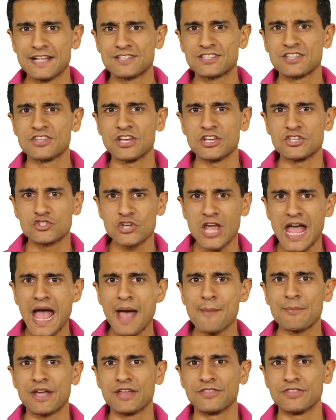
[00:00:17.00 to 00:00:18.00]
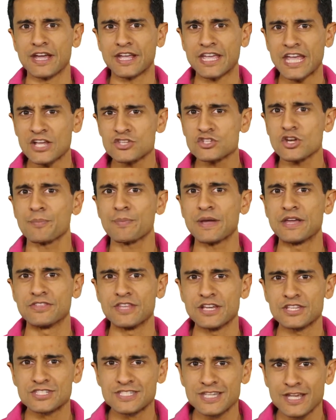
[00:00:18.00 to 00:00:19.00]
It's in their jam, in their ketchup, in
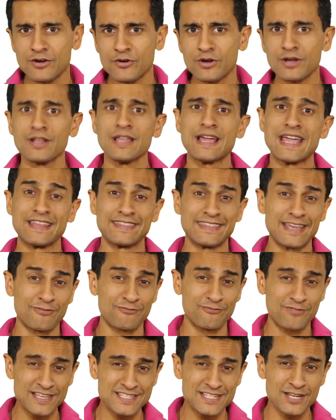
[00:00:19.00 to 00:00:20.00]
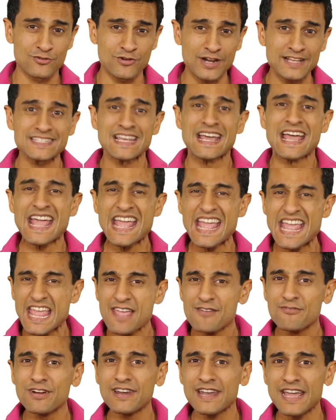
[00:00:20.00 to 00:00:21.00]
their cereal, in their fizzy drinks,
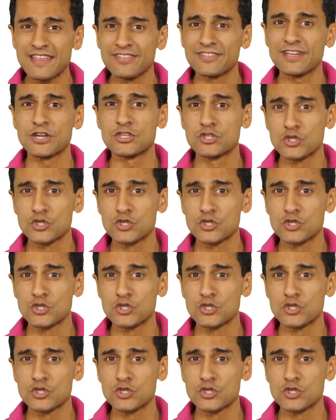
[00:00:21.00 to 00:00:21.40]
even in their